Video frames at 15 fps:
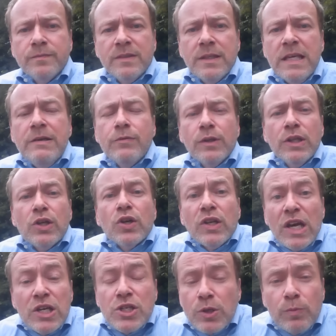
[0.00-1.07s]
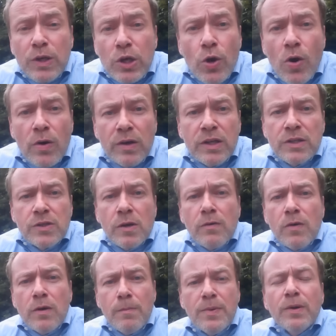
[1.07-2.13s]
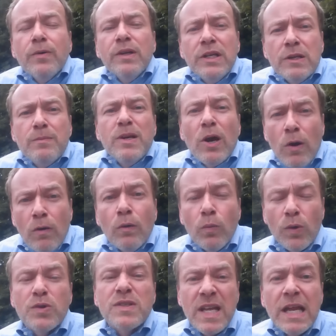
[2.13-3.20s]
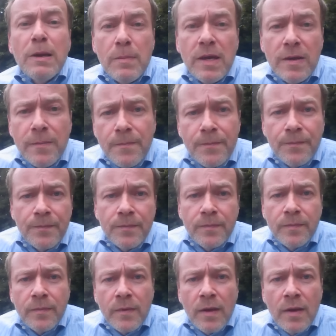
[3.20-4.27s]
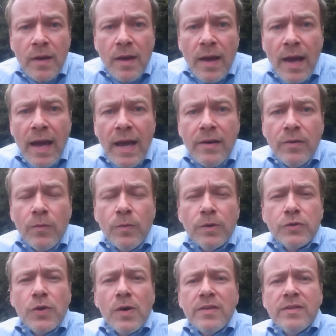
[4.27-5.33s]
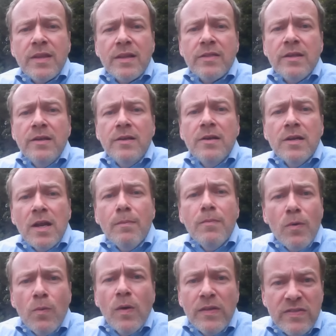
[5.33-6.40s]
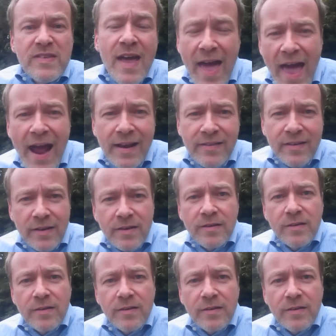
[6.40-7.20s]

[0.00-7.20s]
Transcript: evil inclination, we call it. It's our own ability to be our own worst enemy. And we're taught that the number one tactic